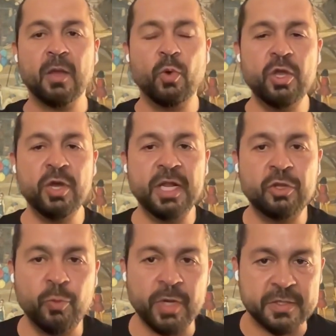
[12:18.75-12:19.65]
What are you gonna
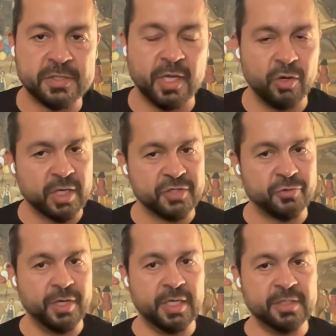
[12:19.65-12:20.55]
do with it? Are you gonna
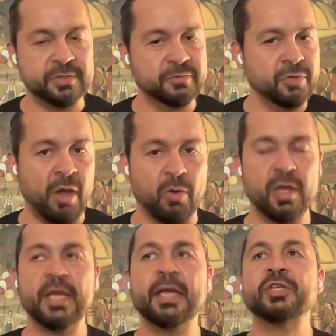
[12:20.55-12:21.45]
drink it? No.
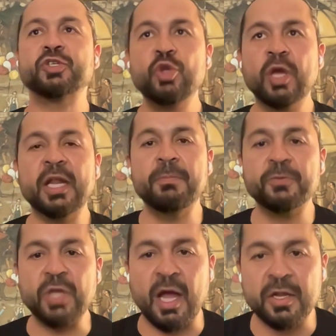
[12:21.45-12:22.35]
So you gotta
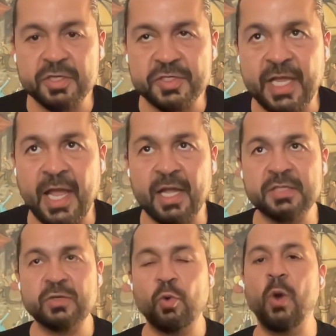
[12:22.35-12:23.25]
understand
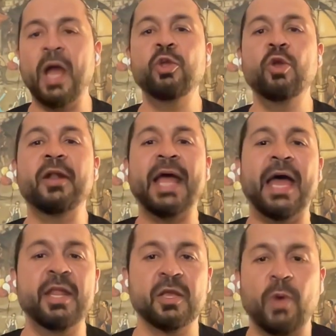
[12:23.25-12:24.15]
where you are
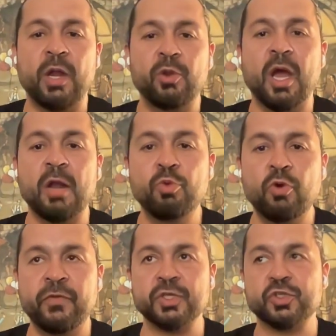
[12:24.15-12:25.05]
heading, where you are moving.